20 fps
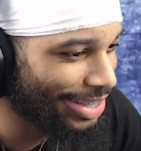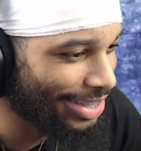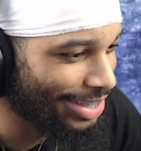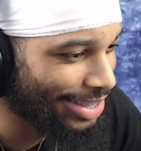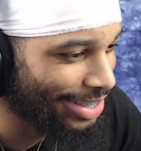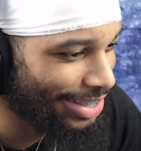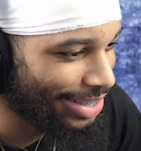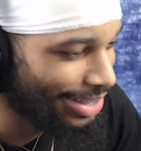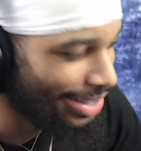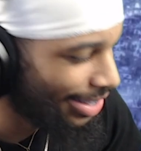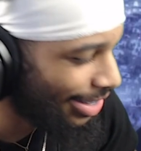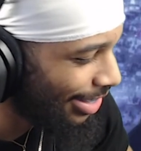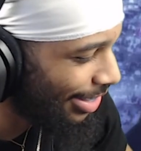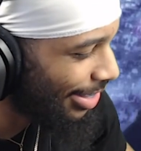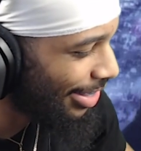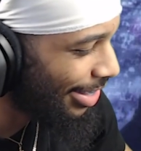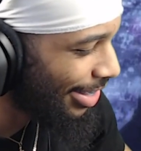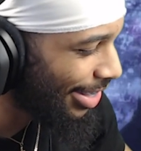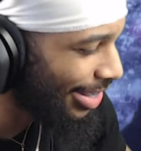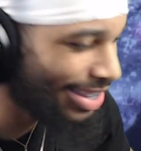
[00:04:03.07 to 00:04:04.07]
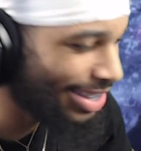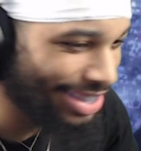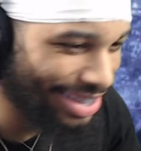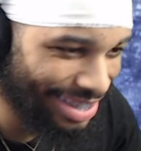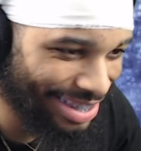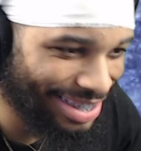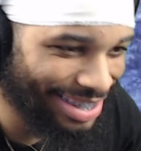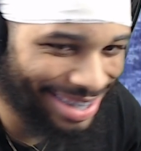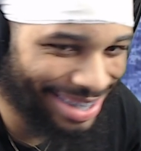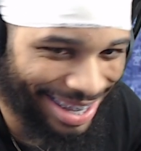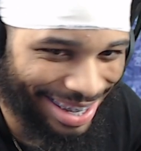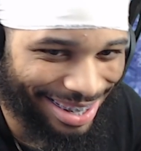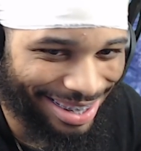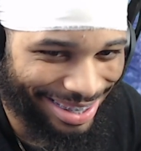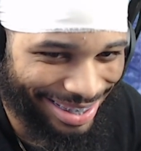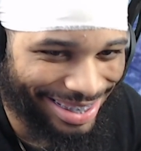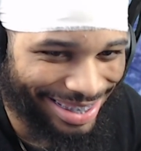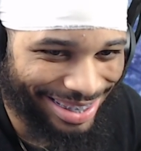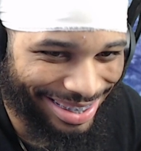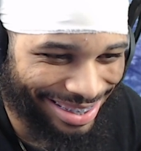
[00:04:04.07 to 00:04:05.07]
Is this like
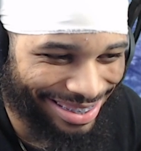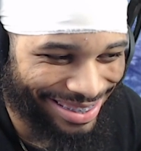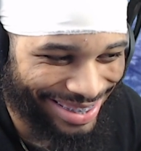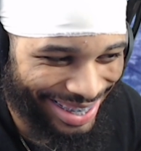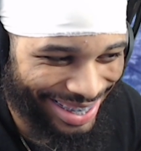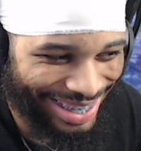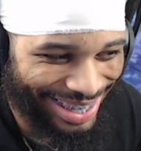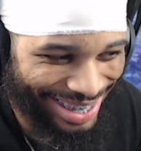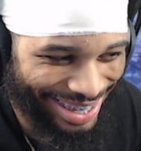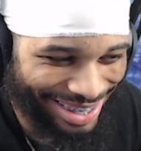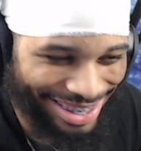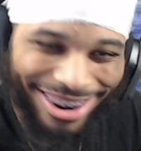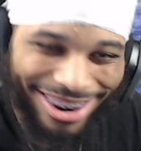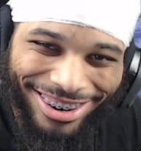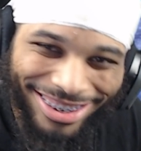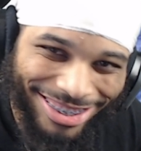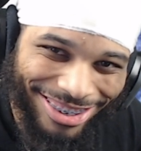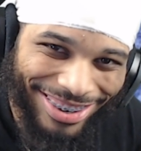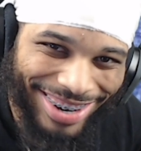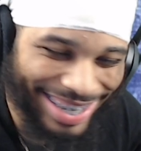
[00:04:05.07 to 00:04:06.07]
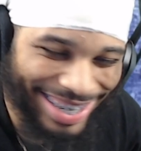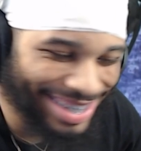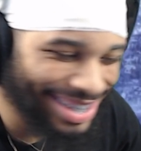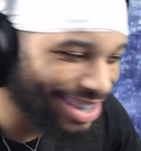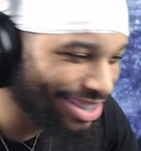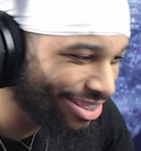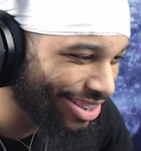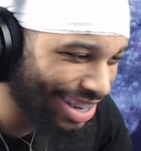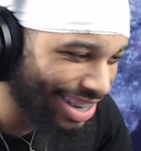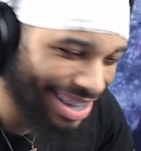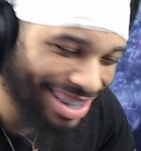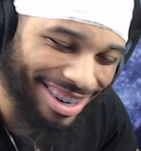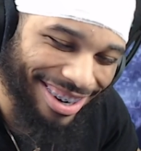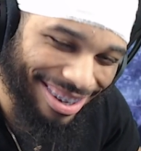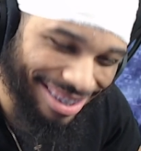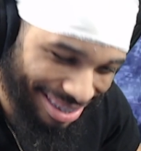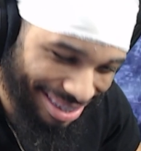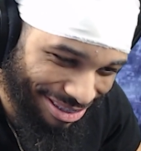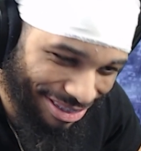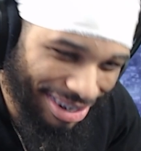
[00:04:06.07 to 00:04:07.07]
a, you know what I'm saying, like a Naruto kind of situation?
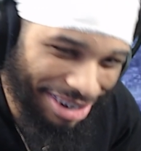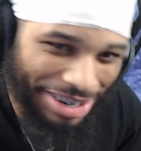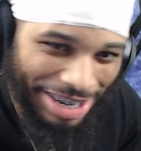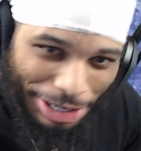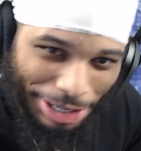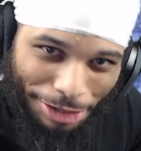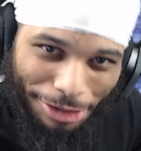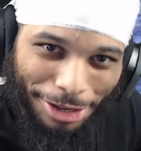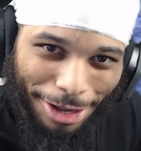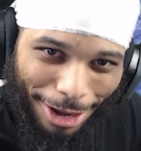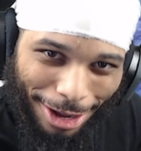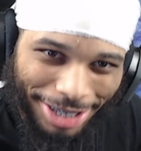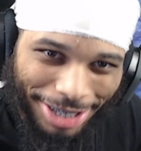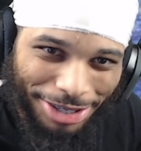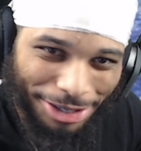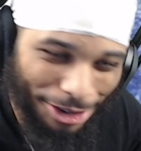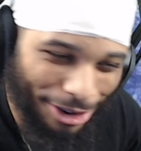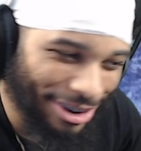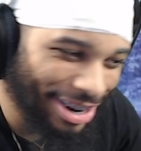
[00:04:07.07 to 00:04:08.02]
Real underdog story?